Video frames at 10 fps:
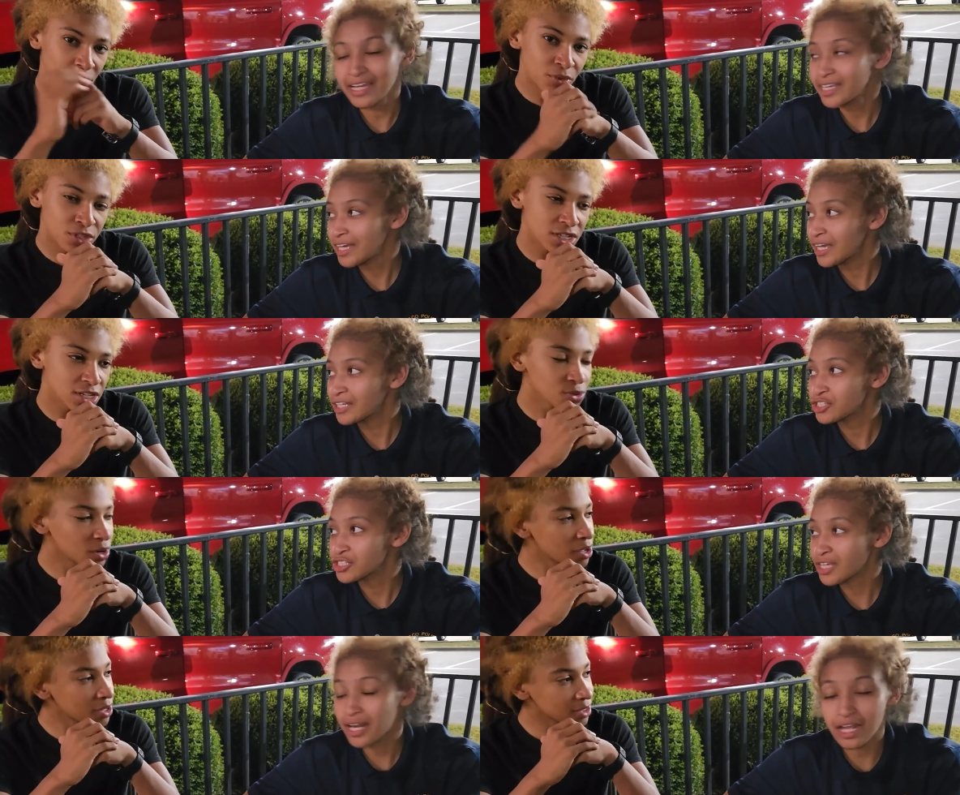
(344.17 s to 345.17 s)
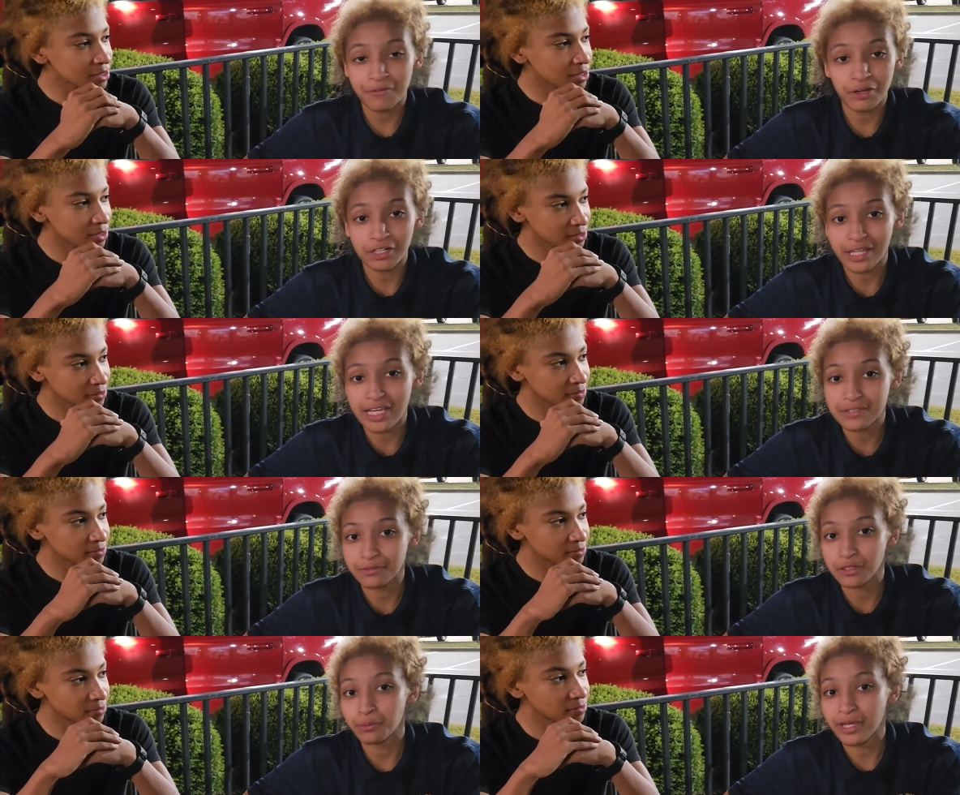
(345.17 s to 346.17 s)
Speaker 1: I just got out of our class
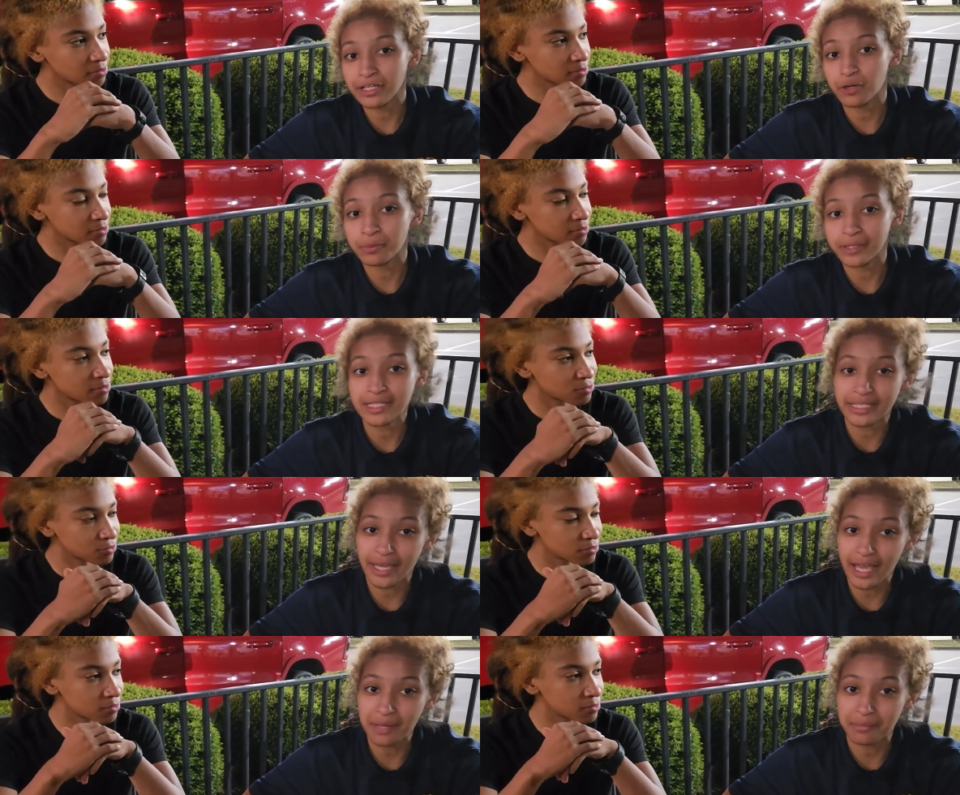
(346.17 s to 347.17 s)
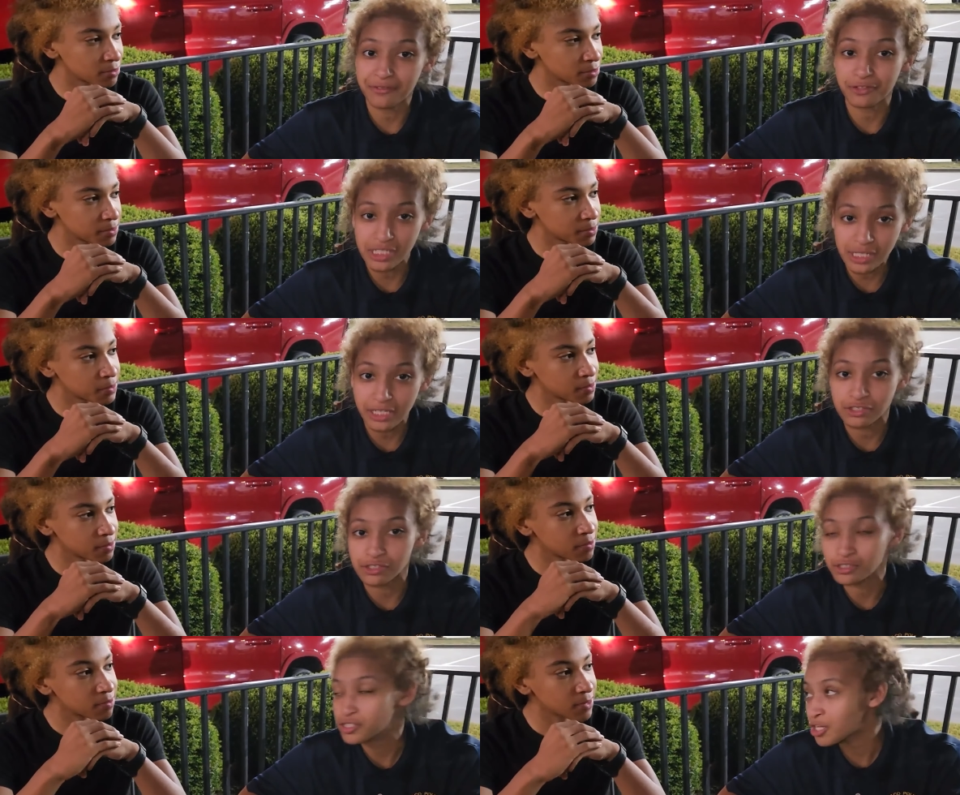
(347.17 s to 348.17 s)
for the Waco Police Academy for
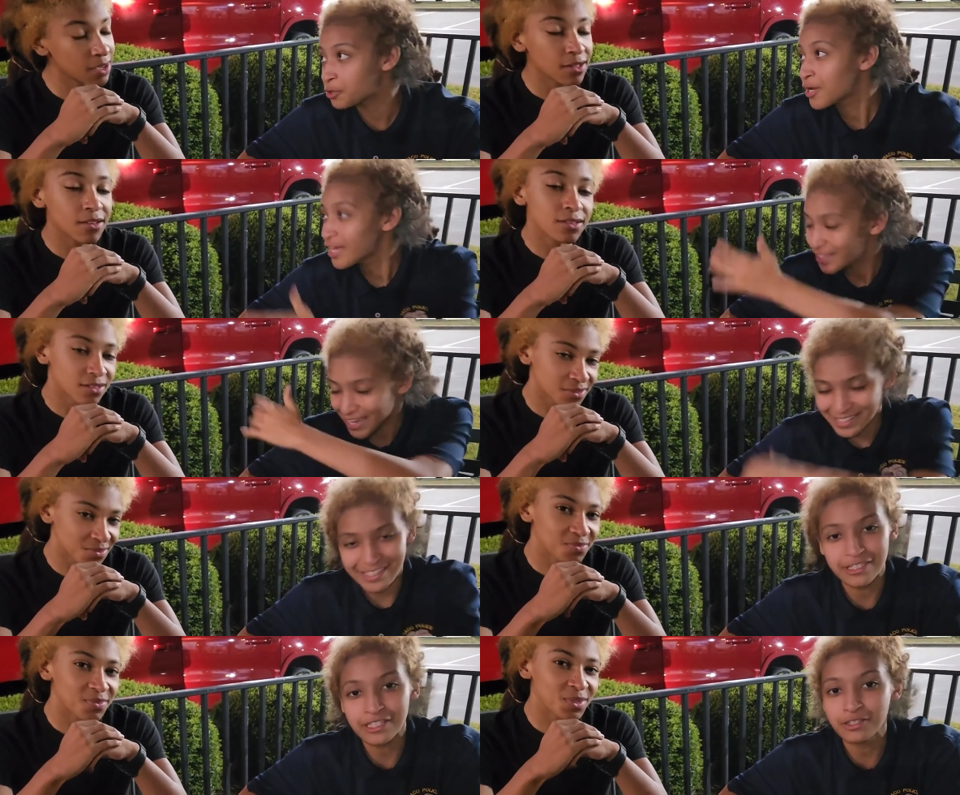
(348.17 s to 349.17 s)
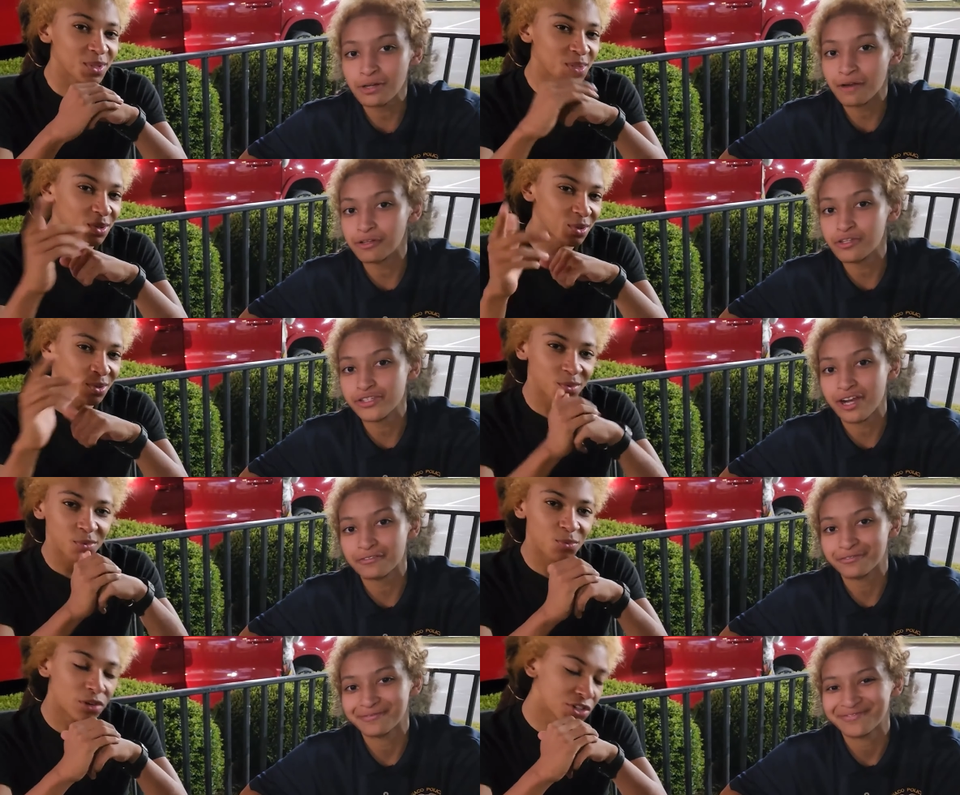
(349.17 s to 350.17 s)
teenagers, so yes, continue off, close
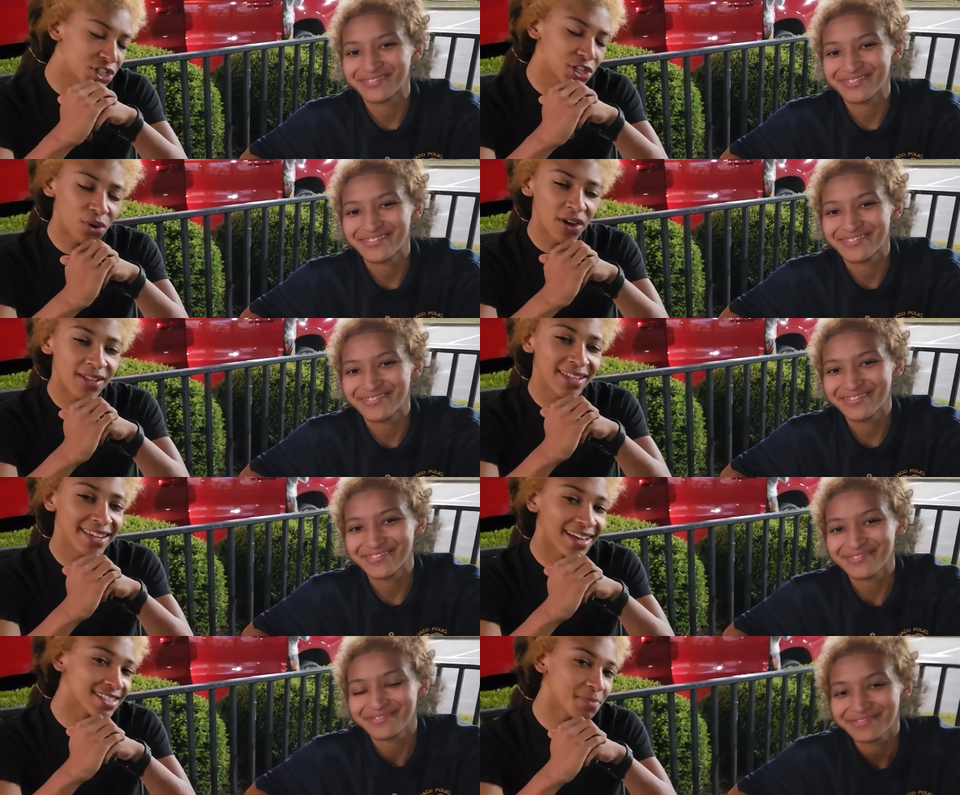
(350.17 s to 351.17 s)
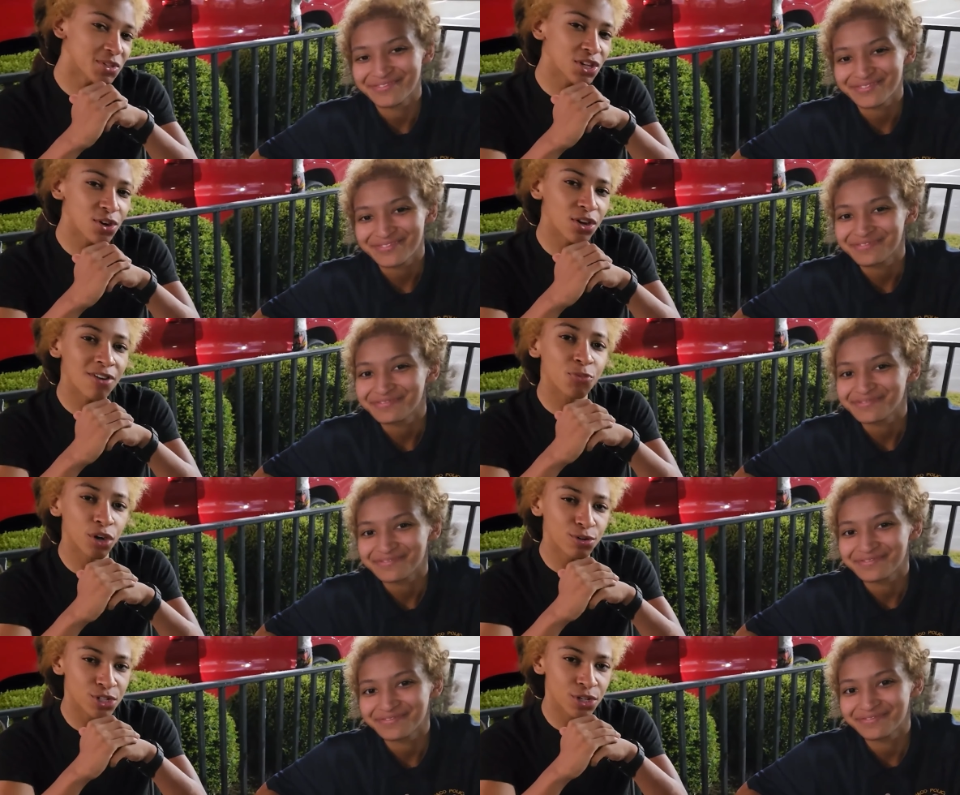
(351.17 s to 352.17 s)
off.
Speaker 2: We'll see you all in the next episode of
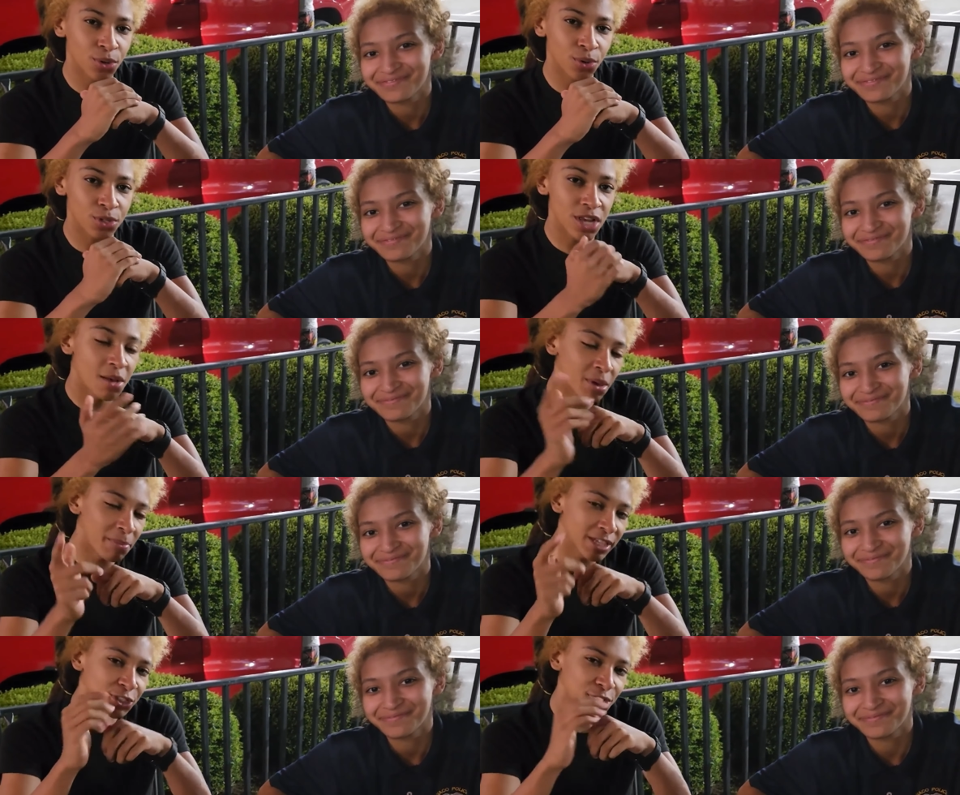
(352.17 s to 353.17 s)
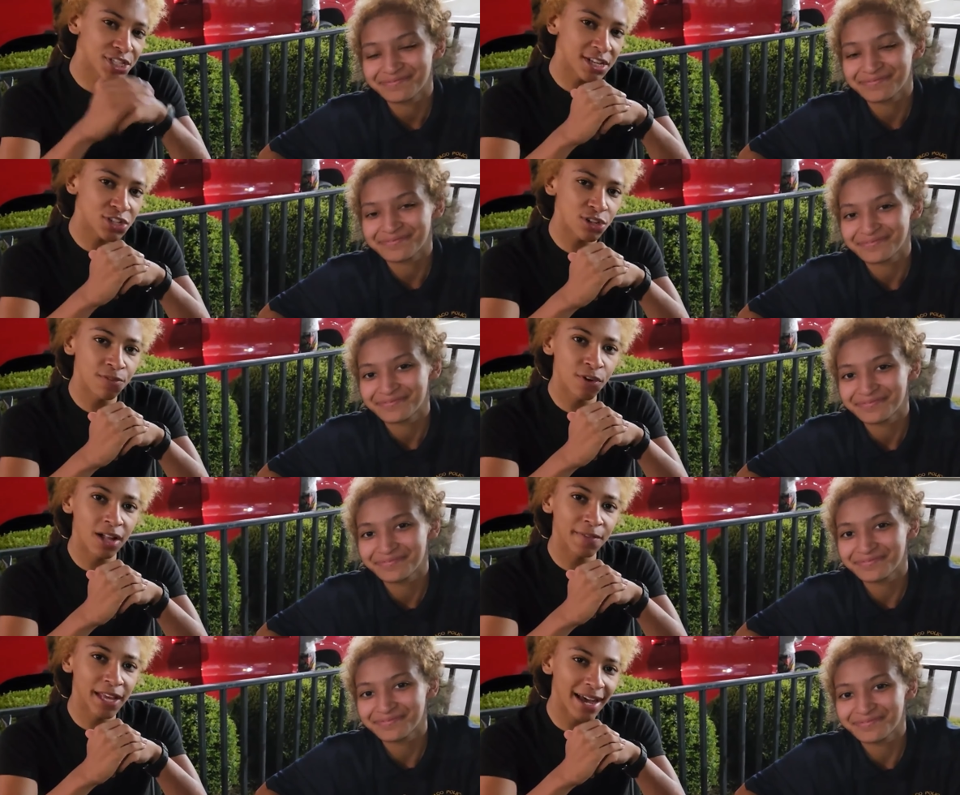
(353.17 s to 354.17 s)
Rose and Gold. But make sure to stay tuned for
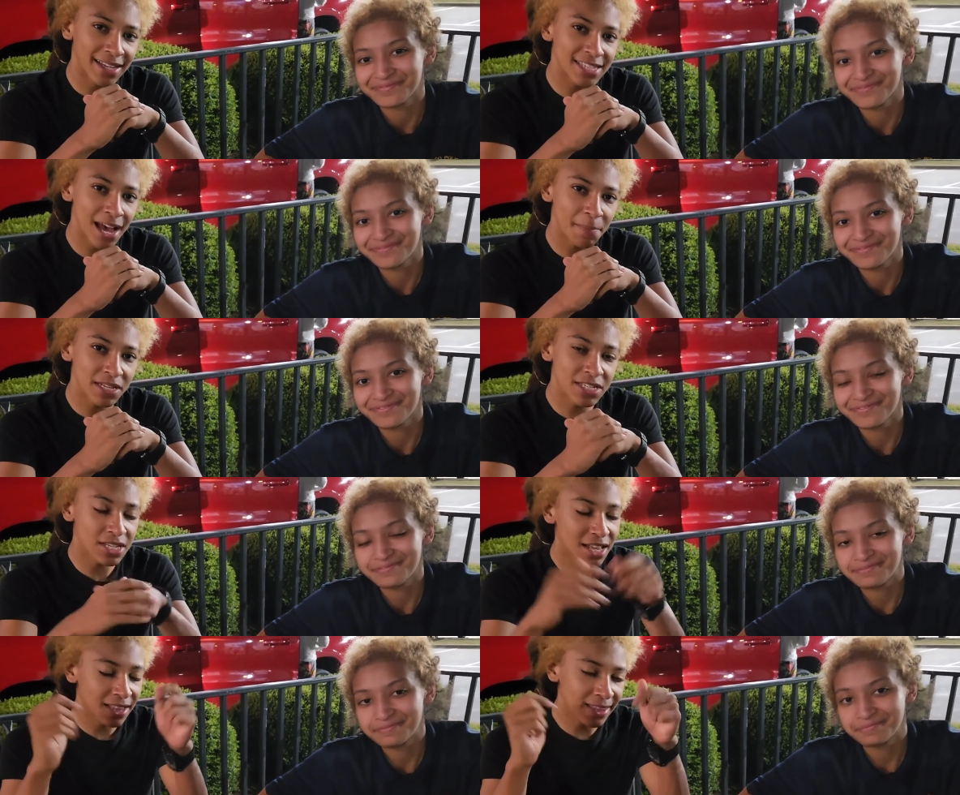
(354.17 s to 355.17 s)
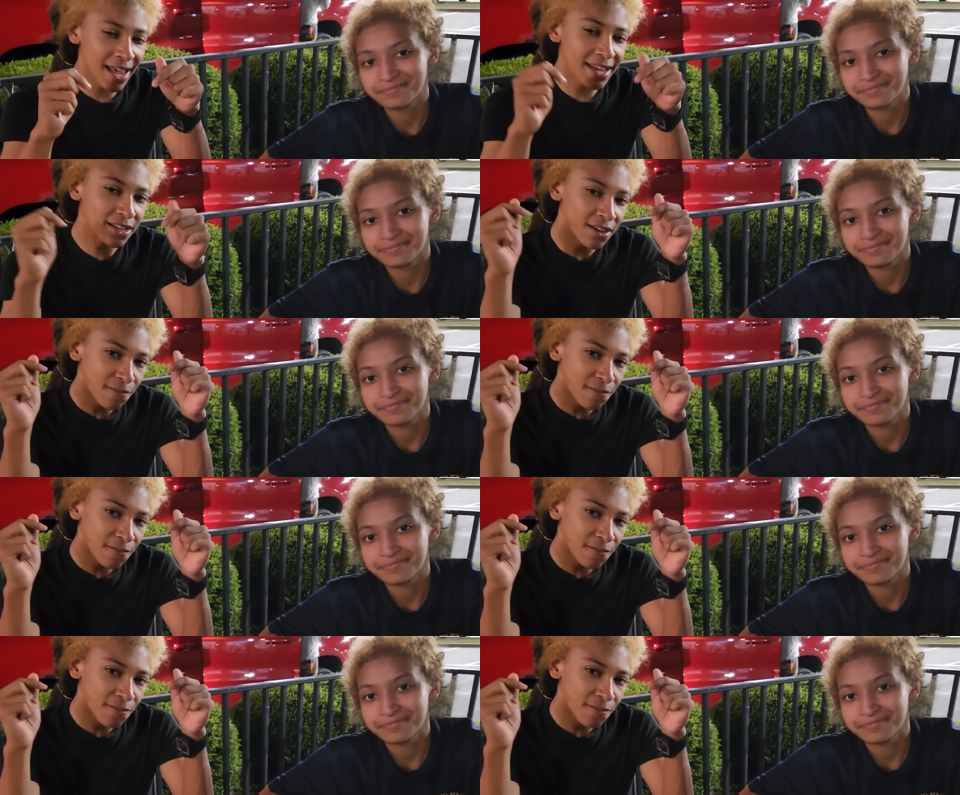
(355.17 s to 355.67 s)
all of the hot topics. Like,